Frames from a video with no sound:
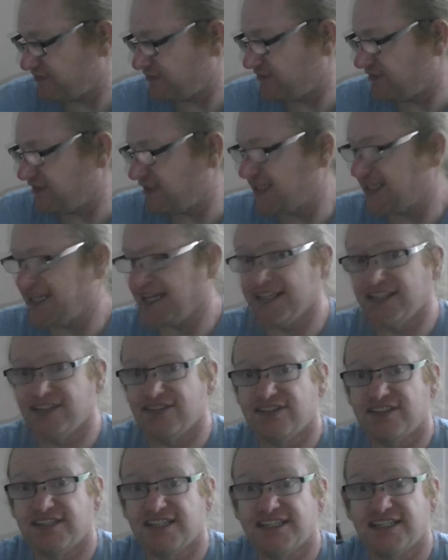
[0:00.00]
you can
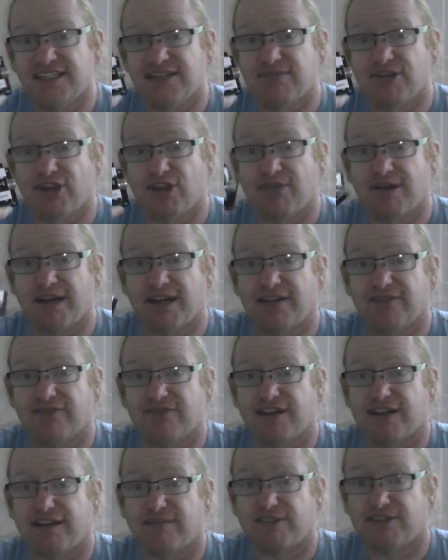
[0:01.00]
use these in a mobile
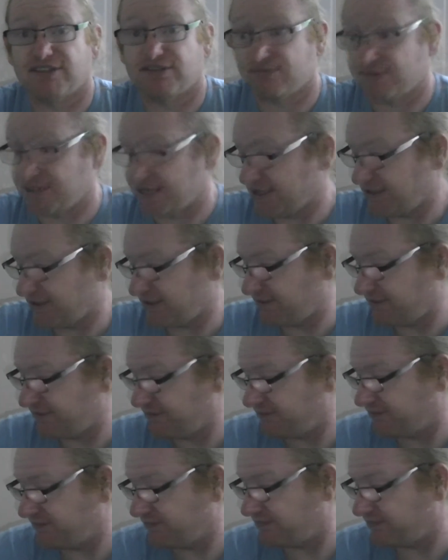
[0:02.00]
environment as well,
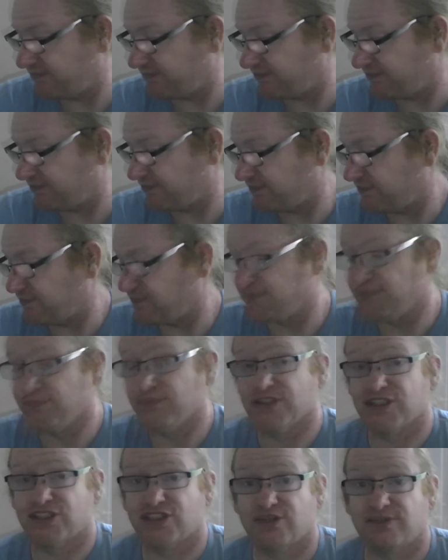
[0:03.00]

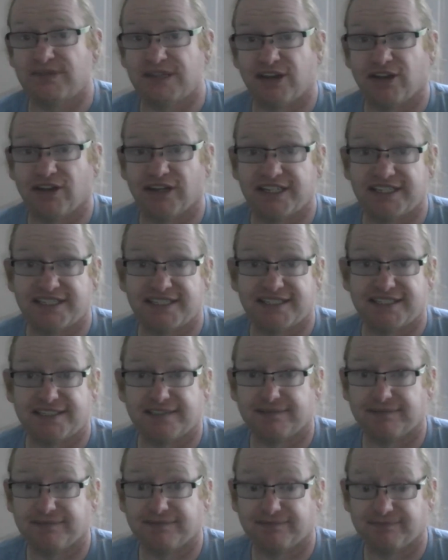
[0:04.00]
but to be honest,
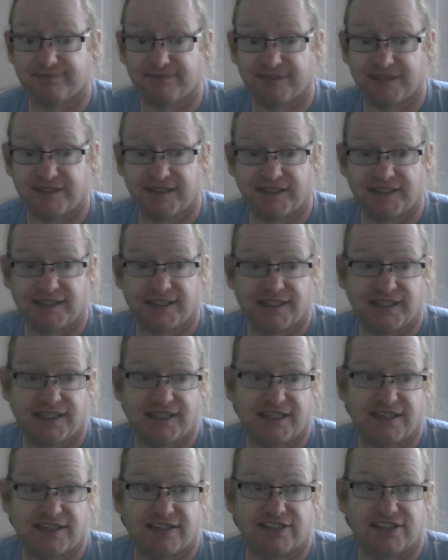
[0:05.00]

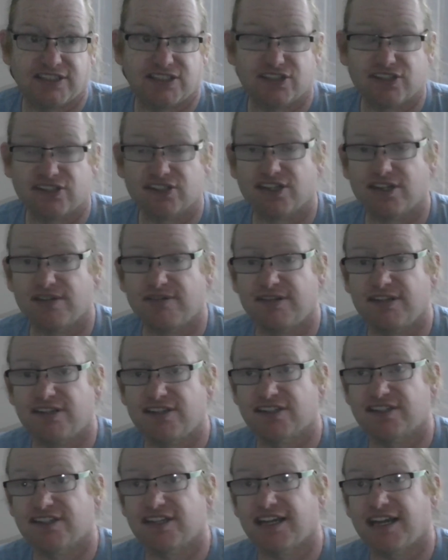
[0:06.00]
because you're
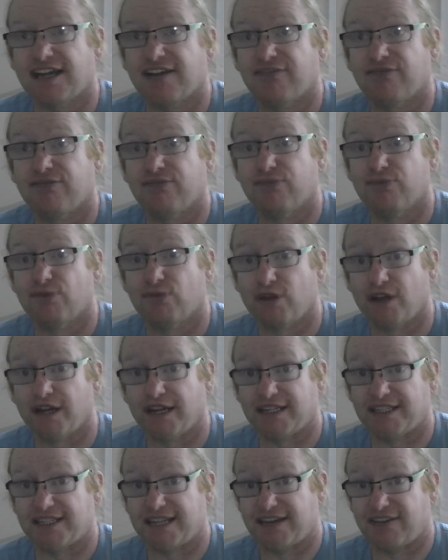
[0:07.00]
just gonna have the one
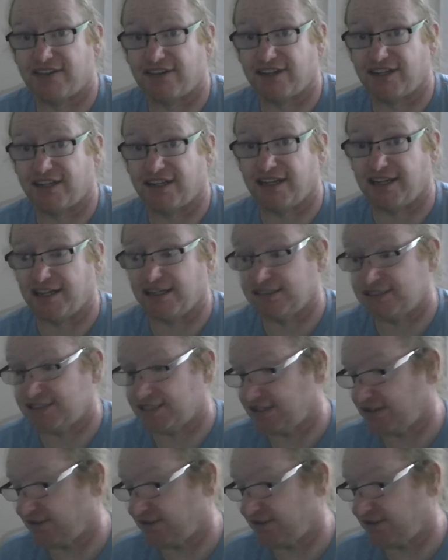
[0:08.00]
antenna on the car, so